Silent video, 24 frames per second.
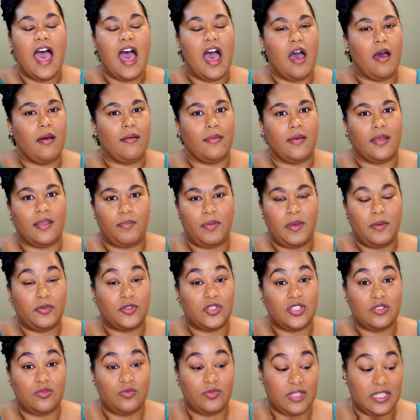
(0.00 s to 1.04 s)
Um, people
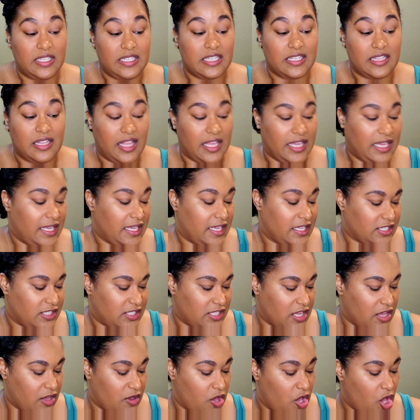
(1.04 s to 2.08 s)
just really didn't like it.
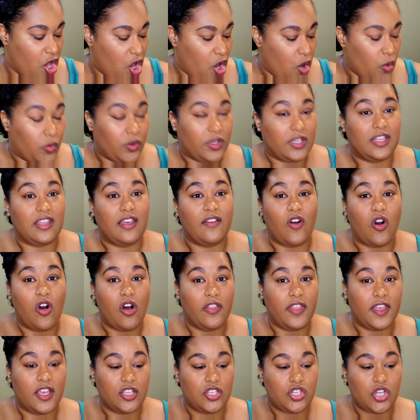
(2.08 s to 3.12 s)
So we're going to give all
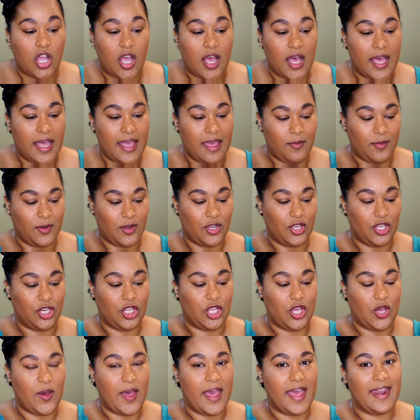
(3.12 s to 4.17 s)
that a try, and we're going
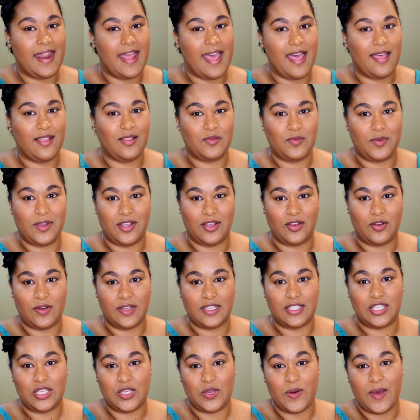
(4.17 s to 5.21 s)
to go ahead and we are
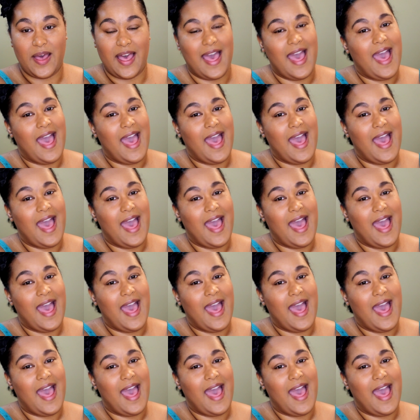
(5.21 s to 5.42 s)
going to